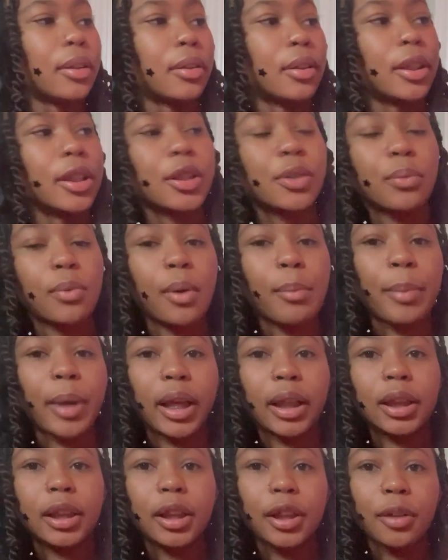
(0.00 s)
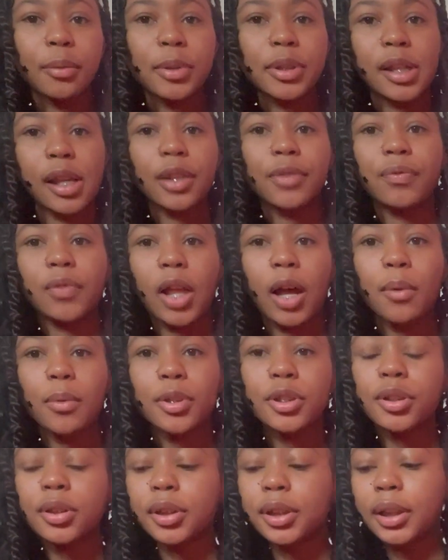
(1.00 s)
this one back here, which has
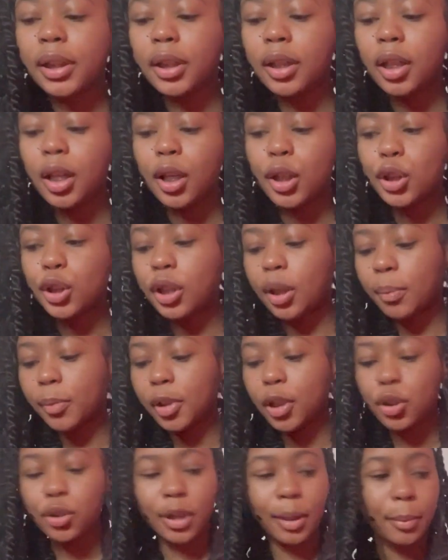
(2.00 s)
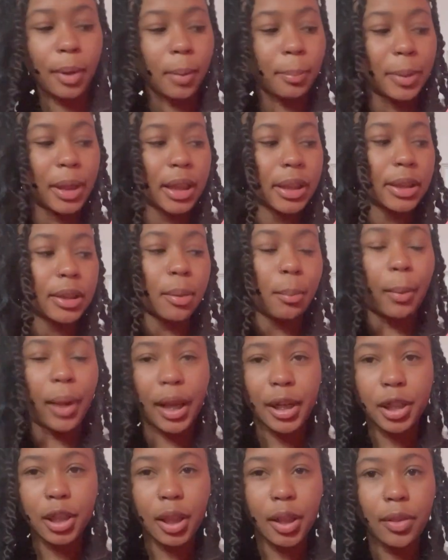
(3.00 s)
flowers on it. So I'm gonna try my best to
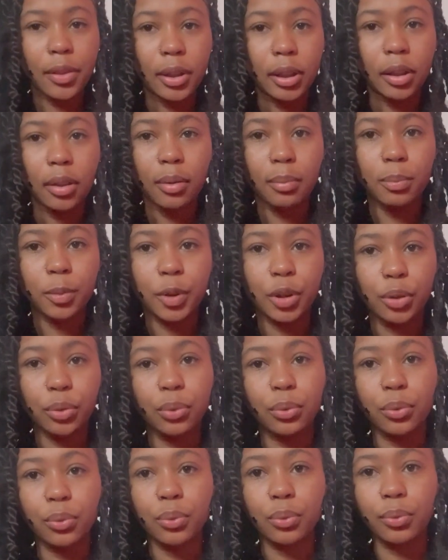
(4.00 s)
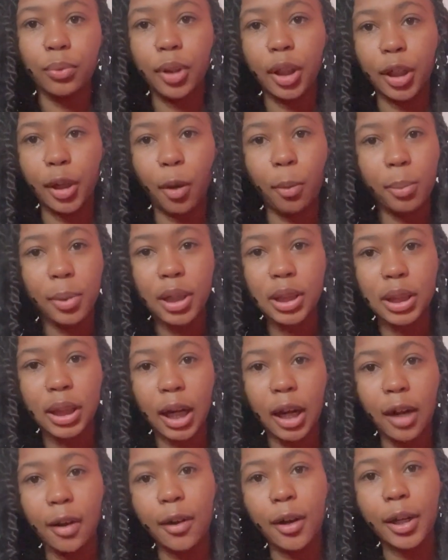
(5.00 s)
match the theme to the notebooks that
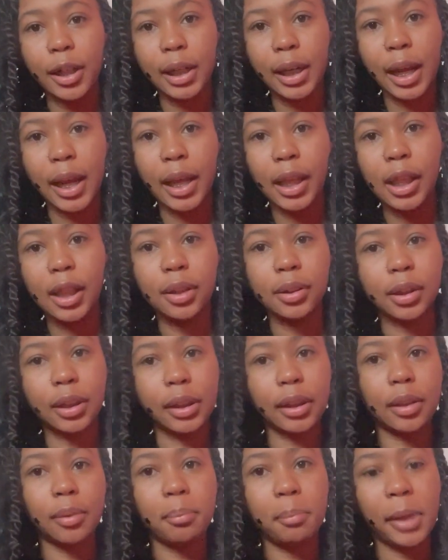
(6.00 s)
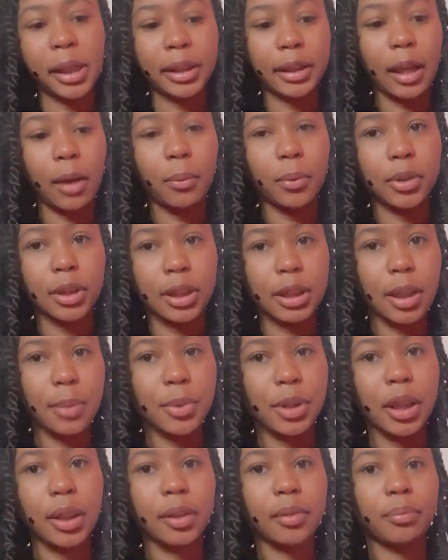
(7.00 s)
I already had and make that one the
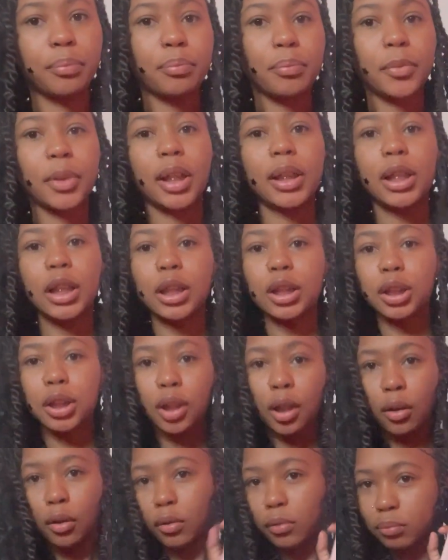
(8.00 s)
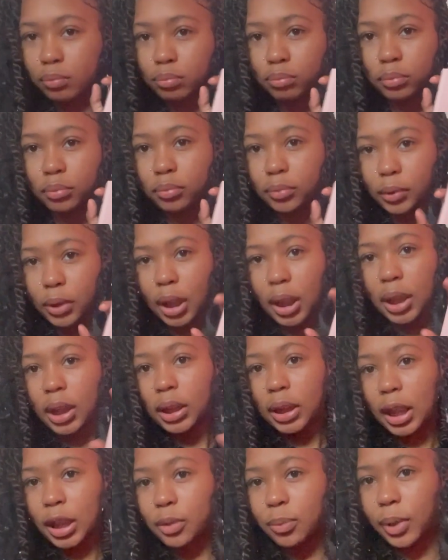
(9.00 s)
subject. So
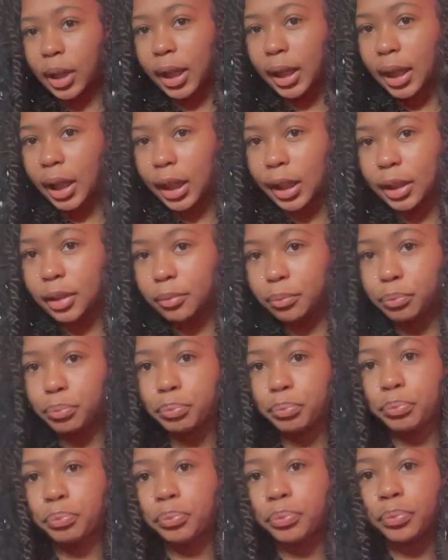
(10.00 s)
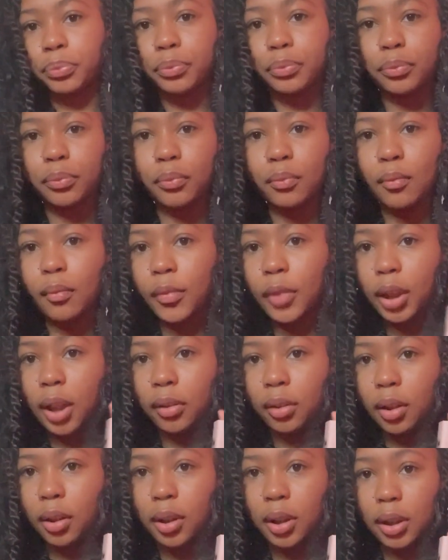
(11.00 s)
that's what I got
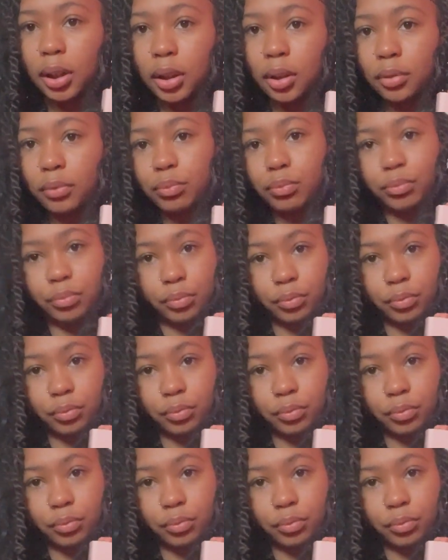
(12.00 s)
um